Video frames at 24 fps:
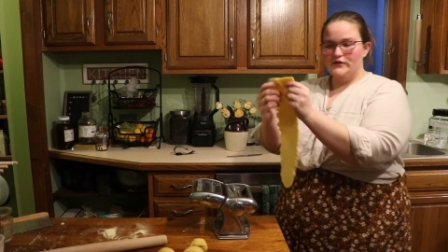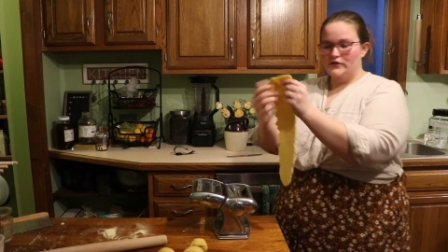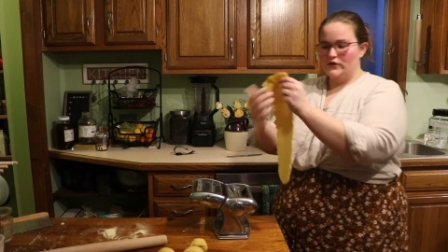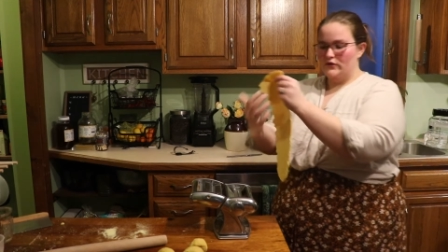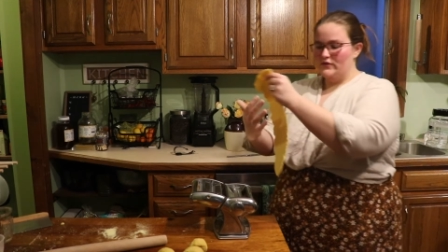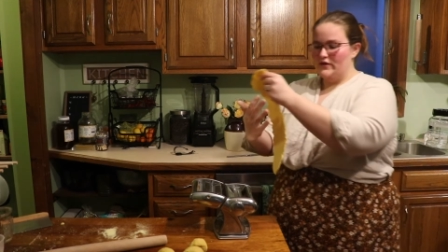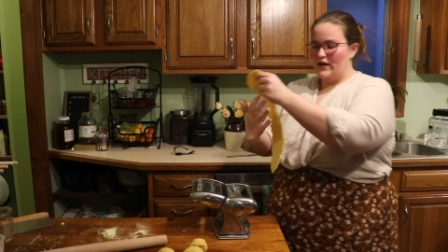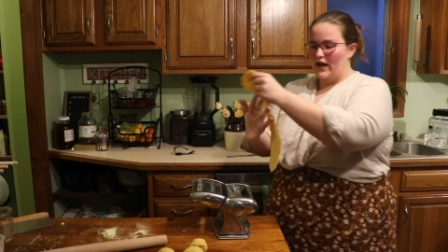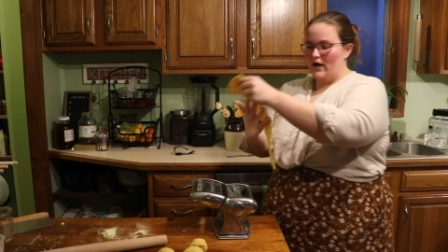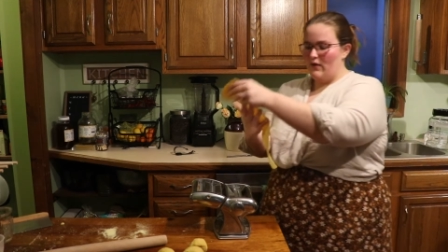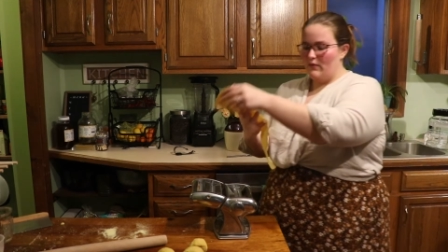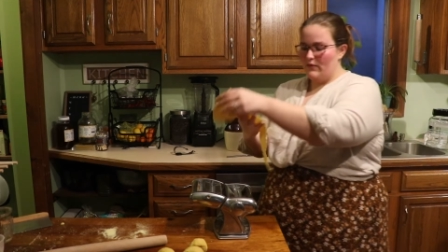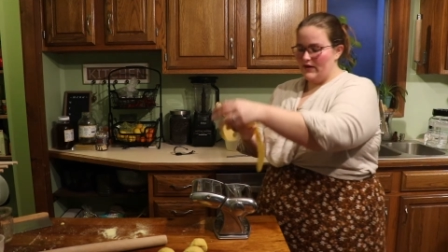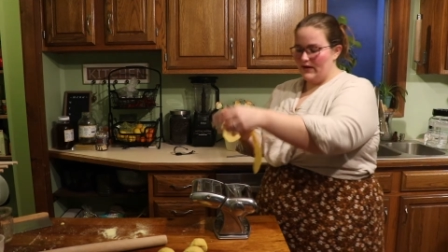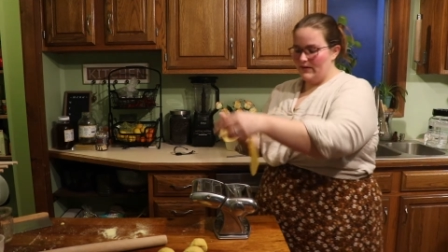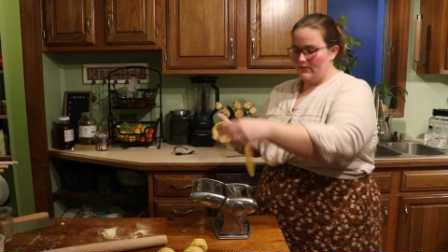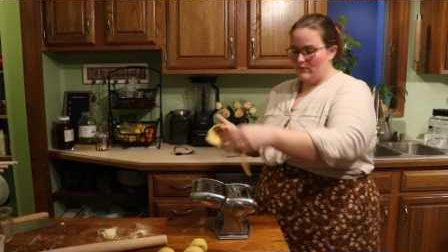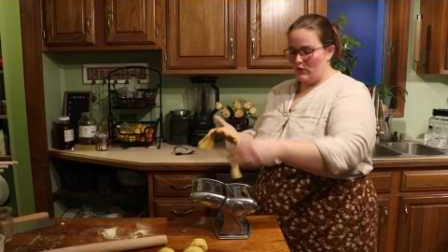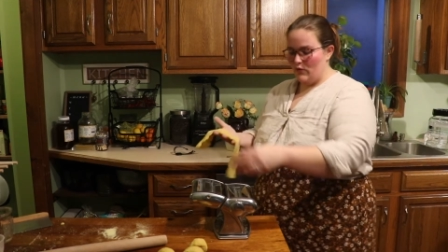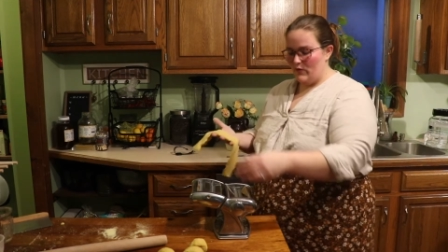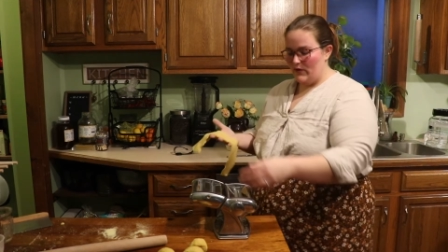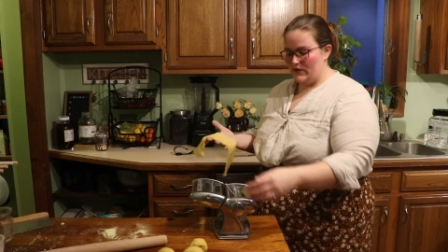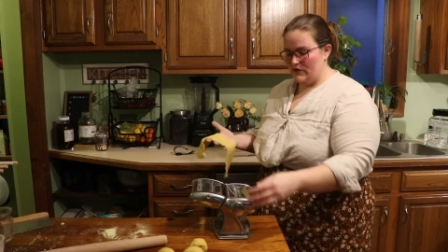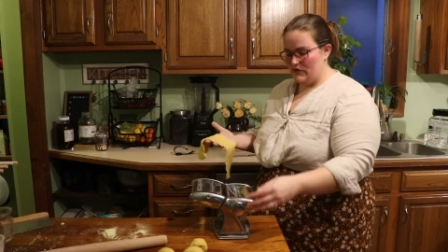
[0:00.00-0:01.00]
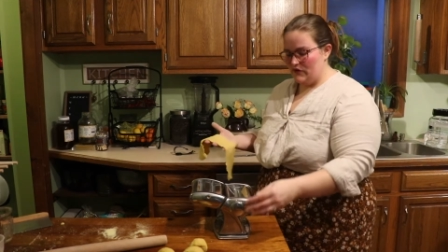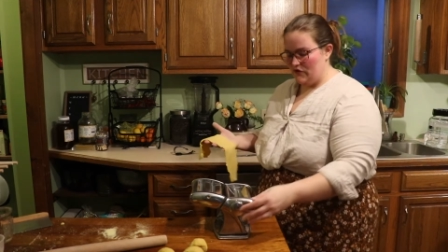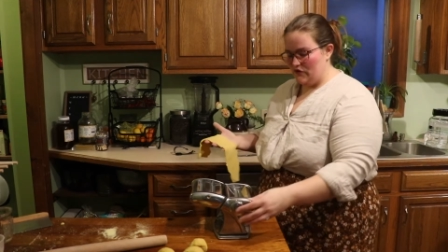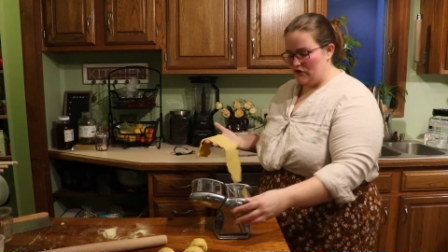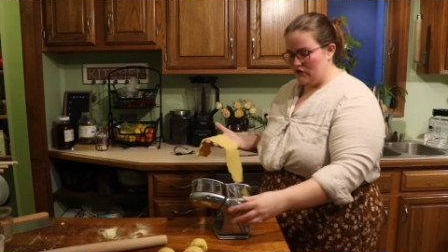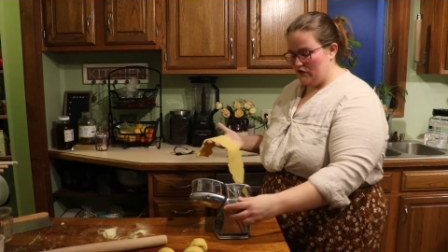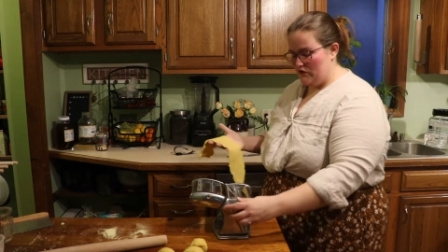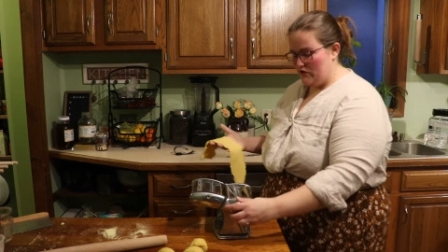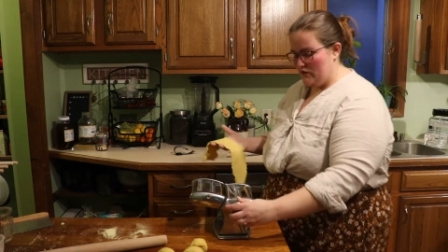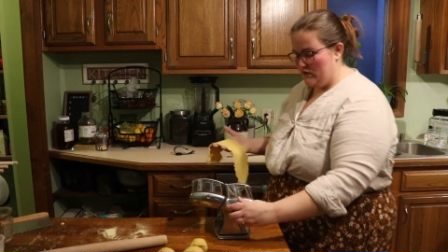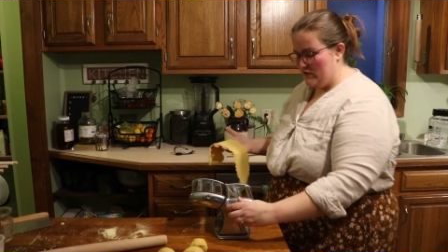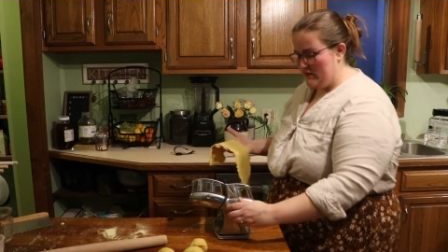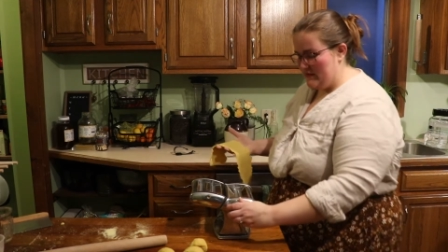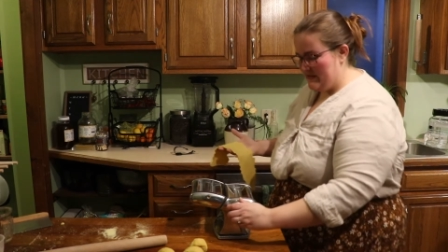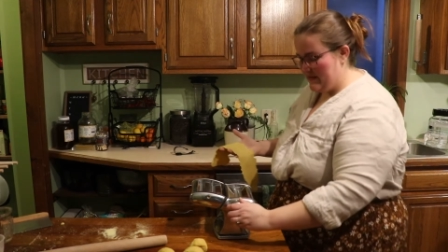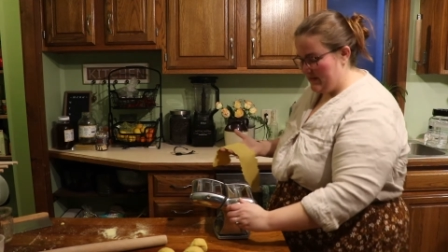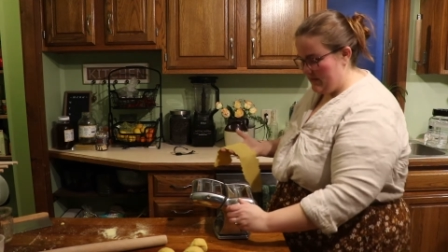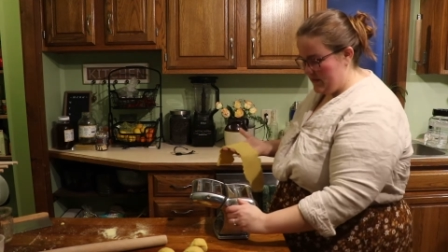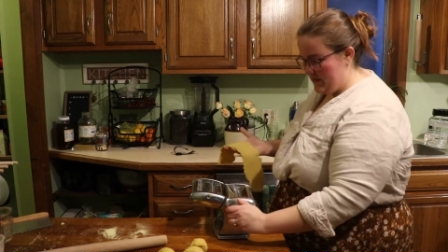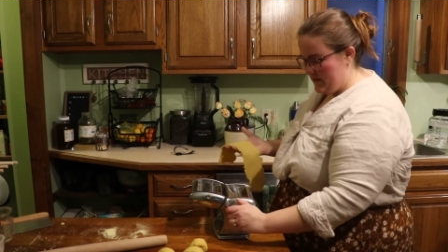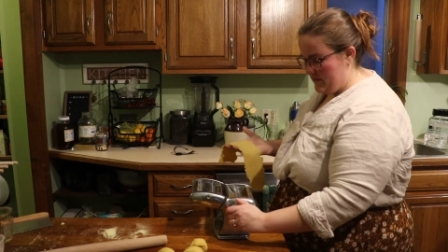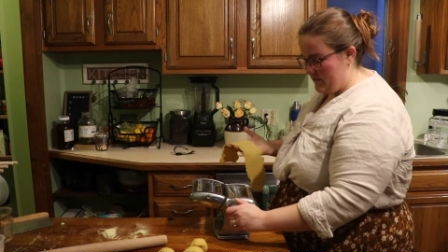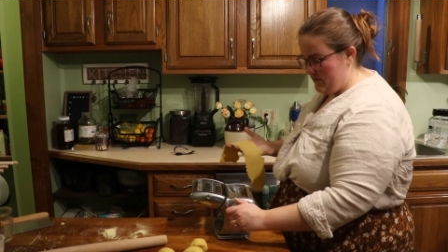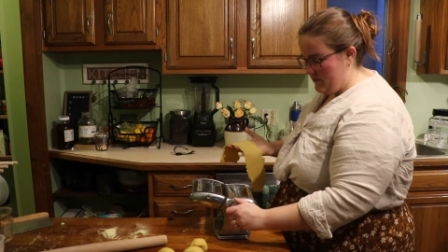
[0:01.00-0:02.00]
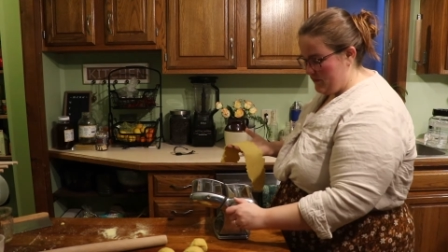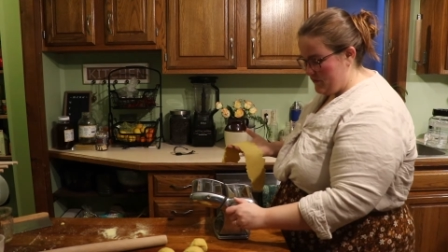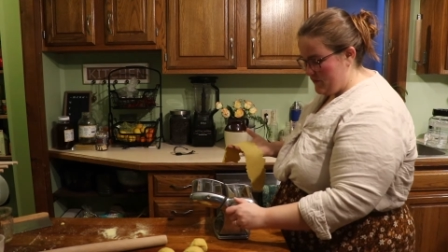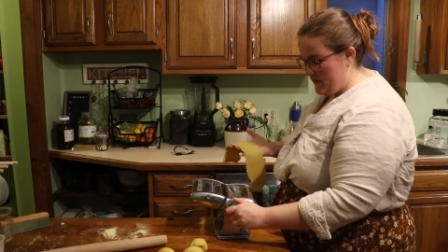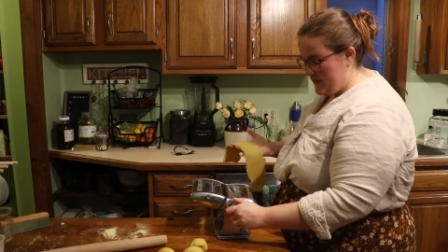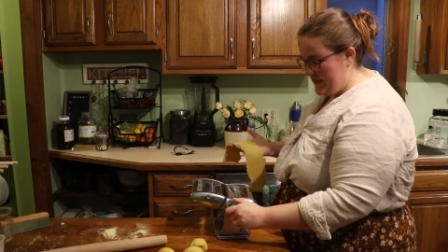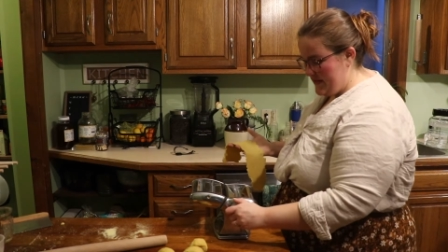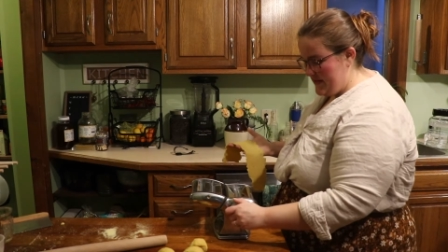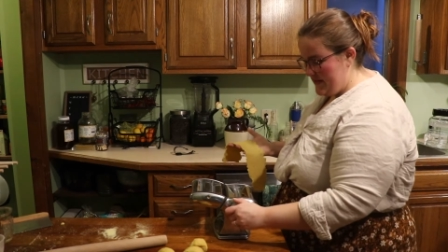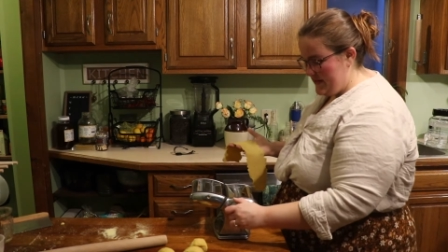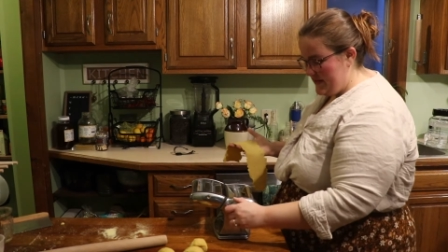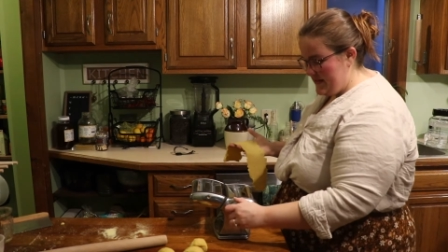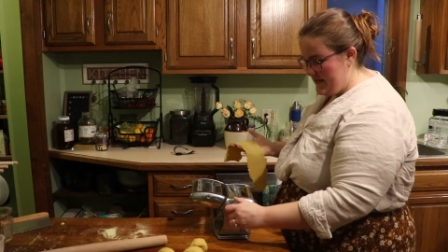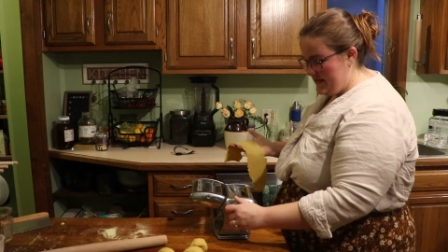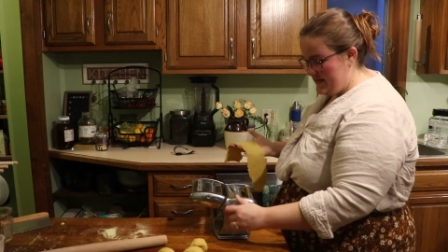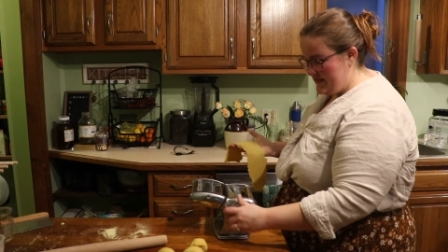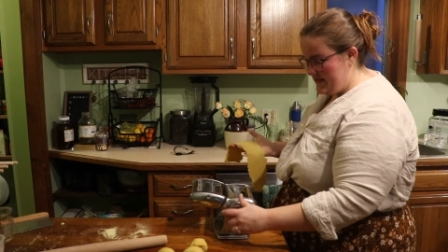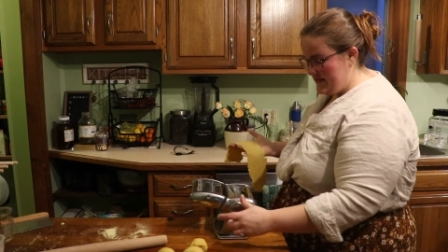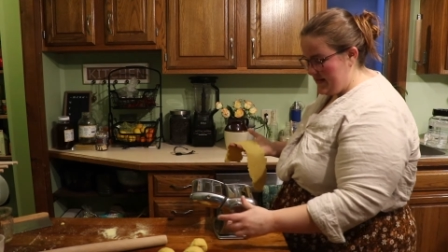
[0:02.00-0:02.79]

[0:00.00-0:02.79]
So now what I'm going to do is I'm going to bring